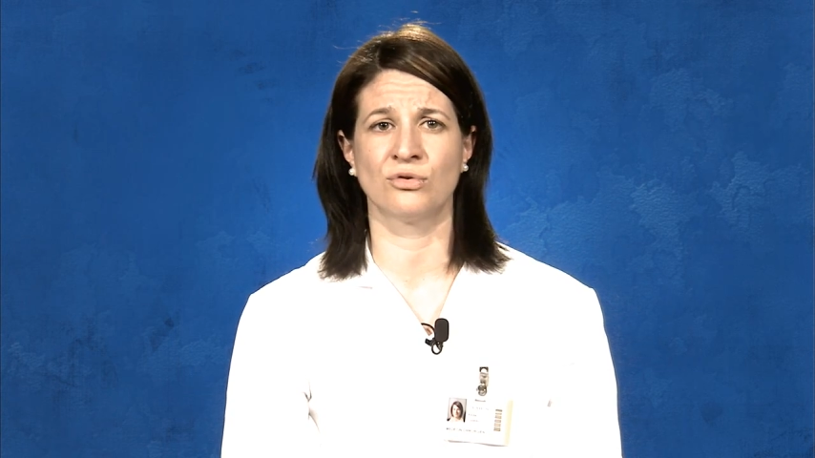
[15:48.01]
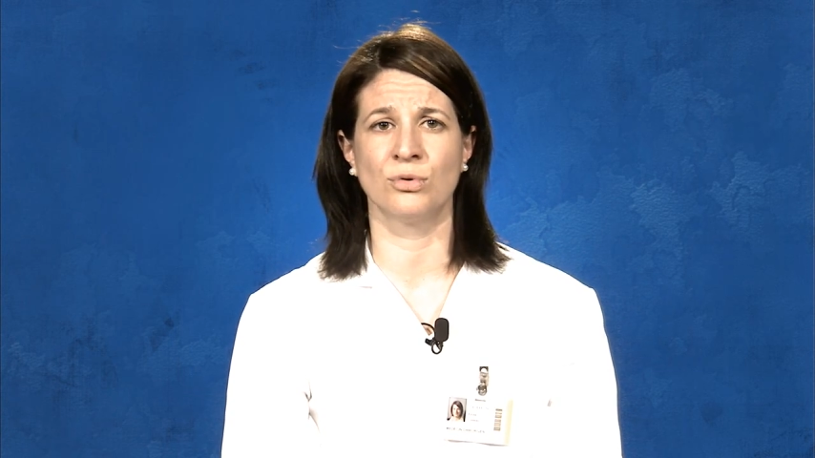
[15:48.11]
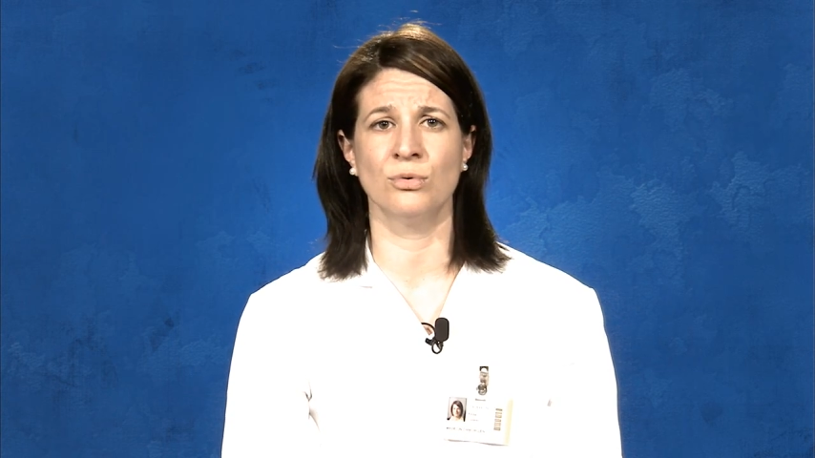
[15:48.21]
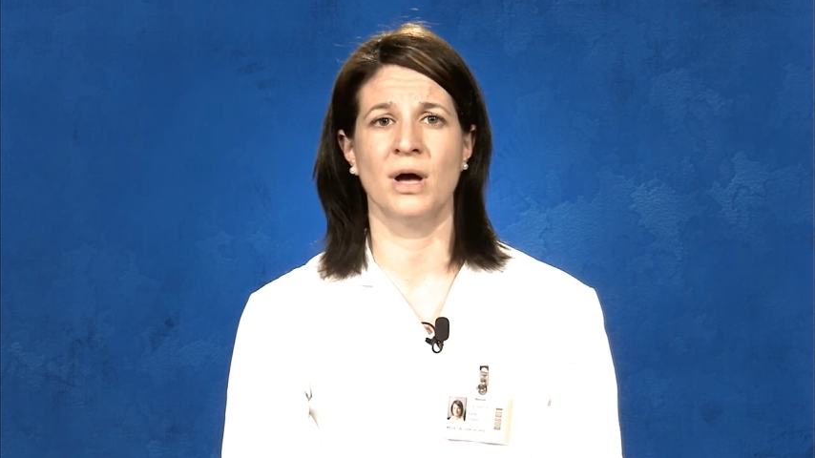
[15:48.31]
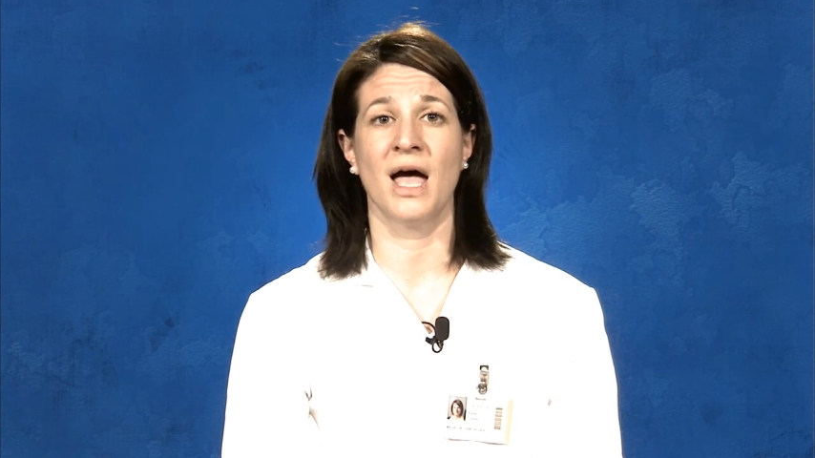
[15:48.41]

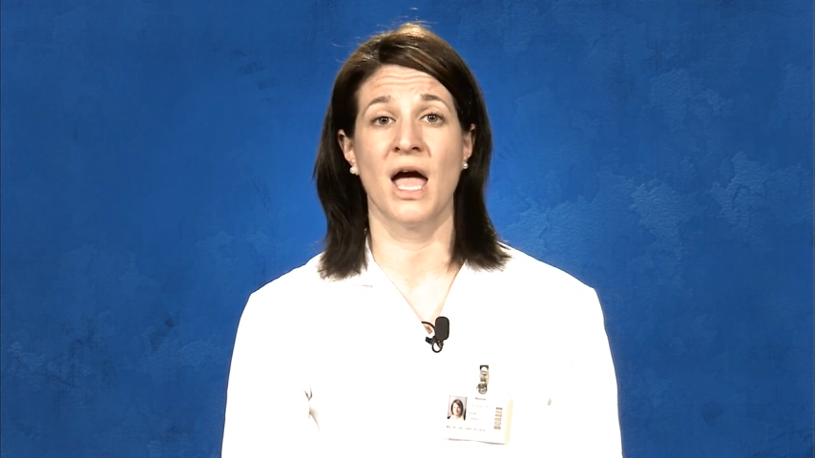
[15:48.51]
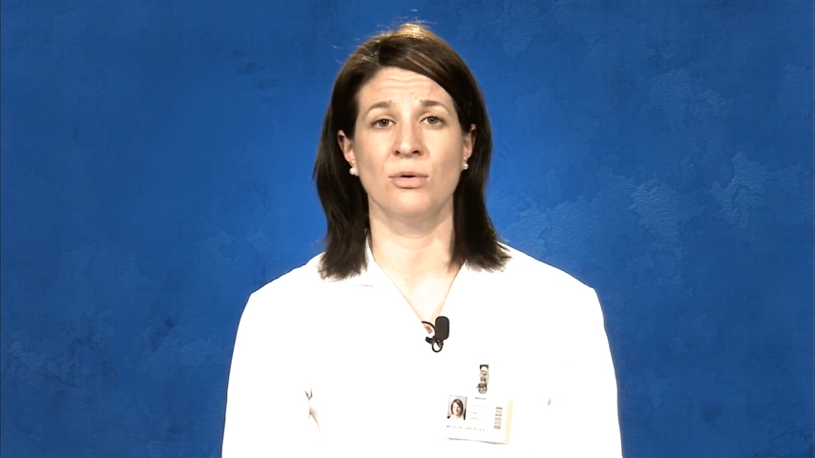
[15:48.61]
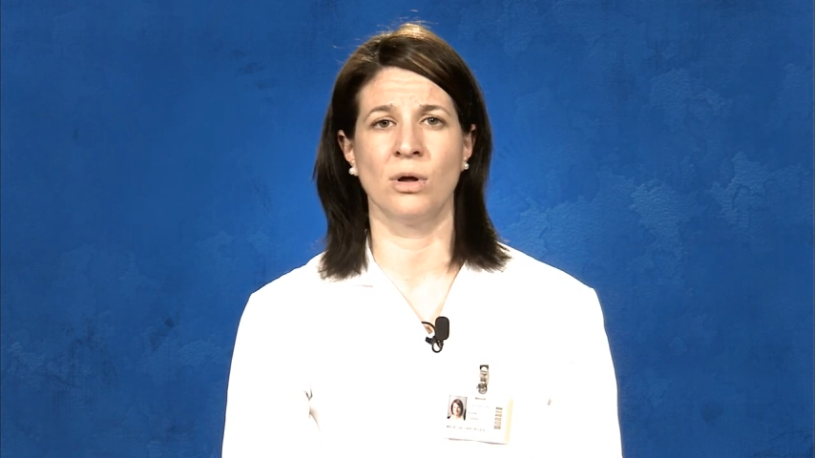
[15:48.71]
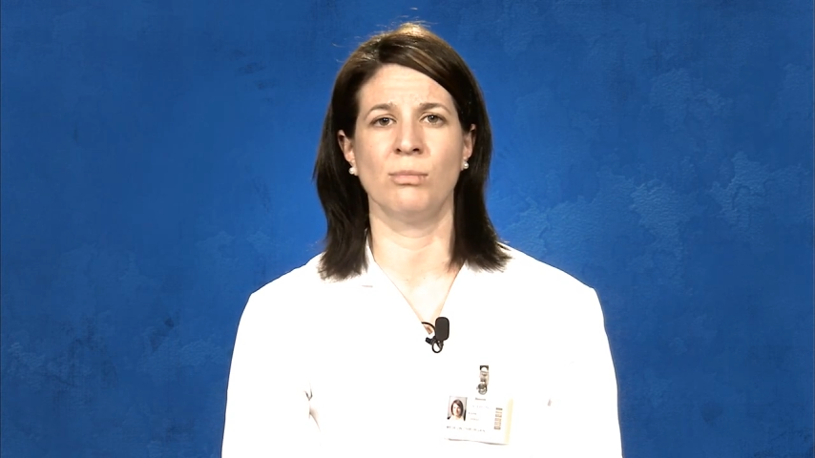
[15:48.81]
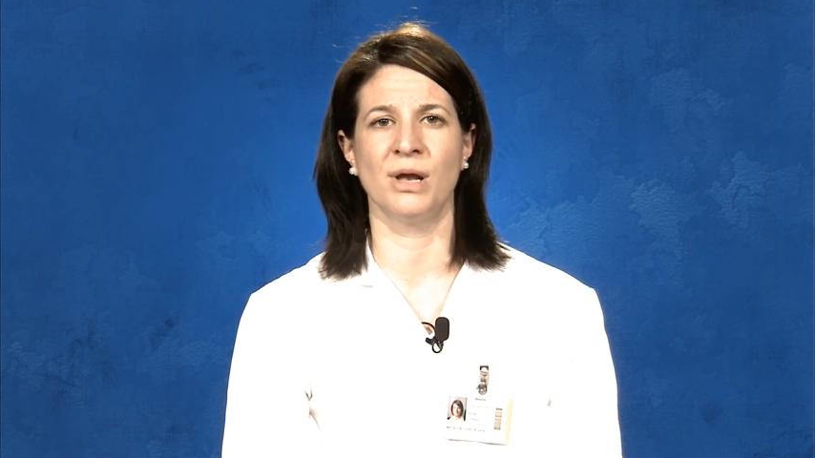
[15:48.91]
through
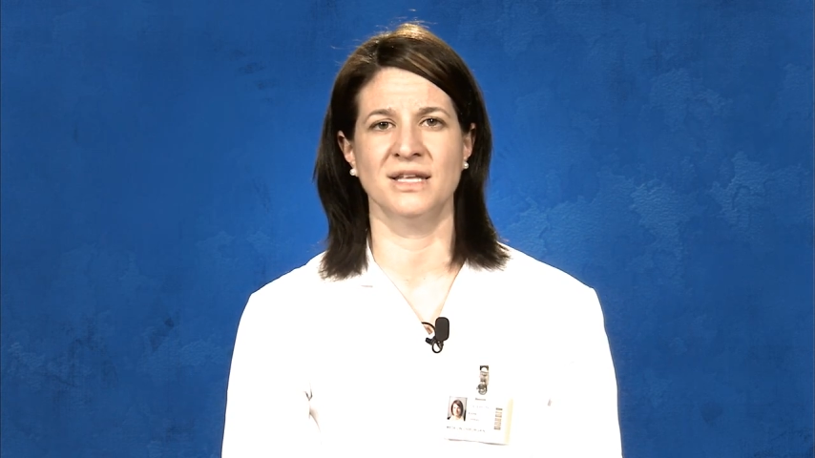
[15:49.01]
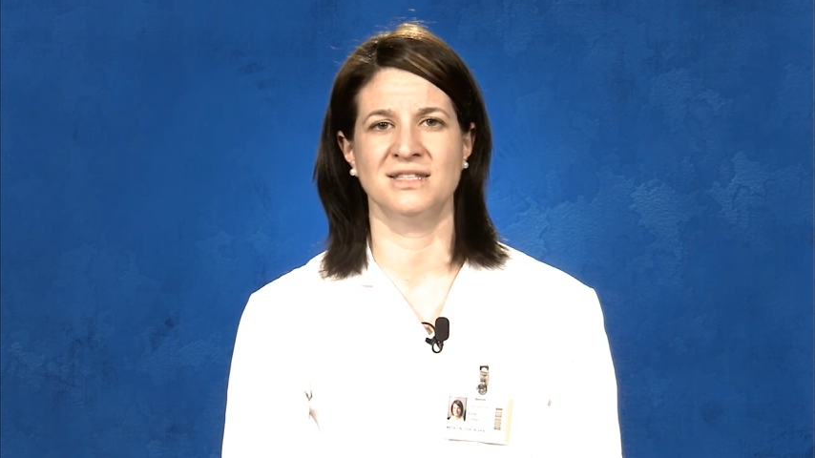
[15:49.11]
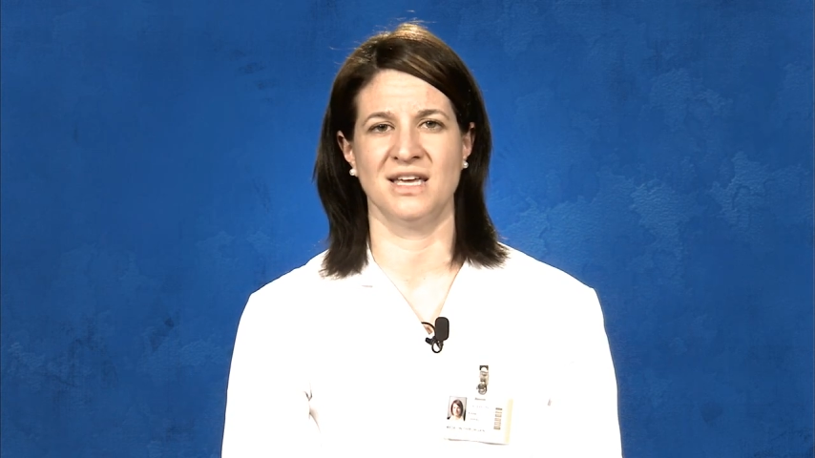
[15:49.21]
annual blood